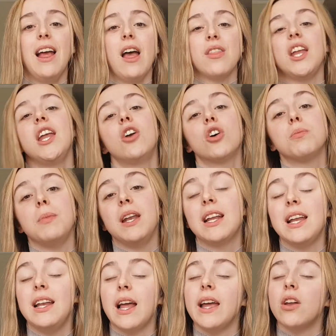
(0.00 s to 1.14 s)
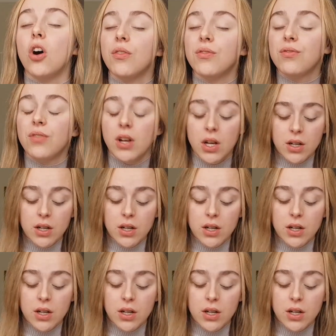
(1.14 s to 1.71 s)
Then he got medically laid off.